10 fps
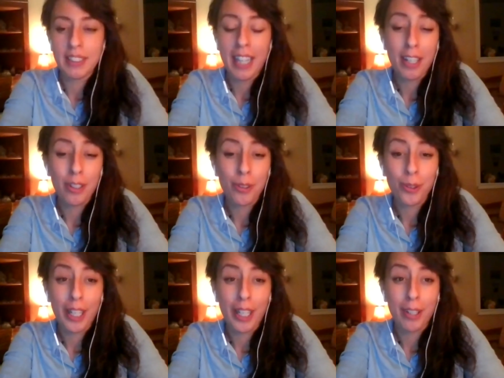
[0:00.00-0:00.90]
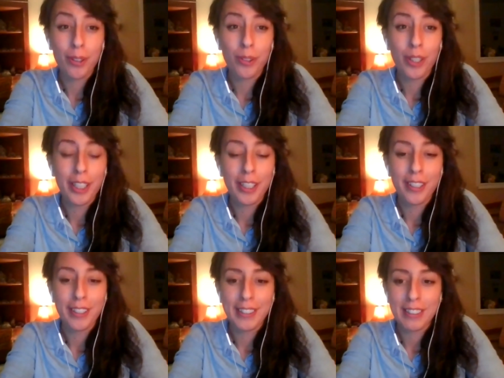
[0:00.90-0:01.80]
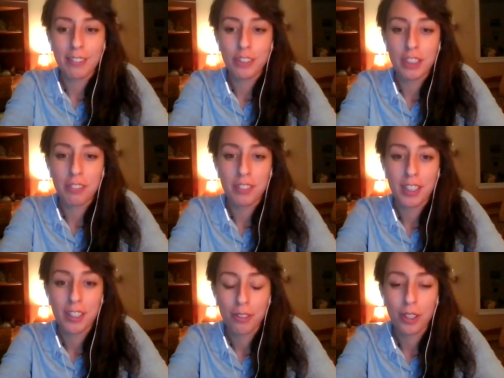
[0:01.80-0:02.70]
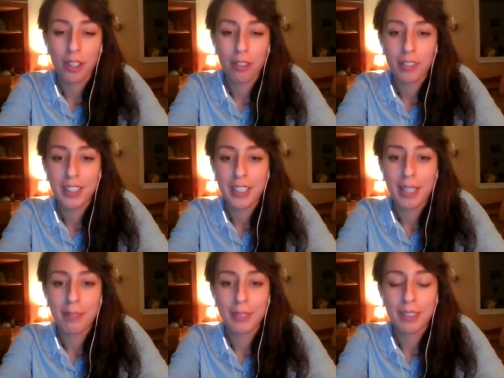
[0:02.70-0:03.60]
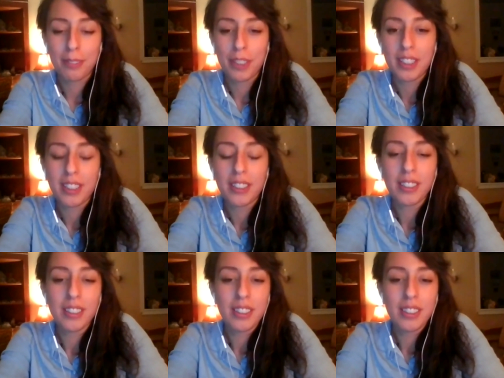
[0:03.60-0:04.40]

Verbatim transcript: to how how uh, things have shifted through COVID times and whatnot.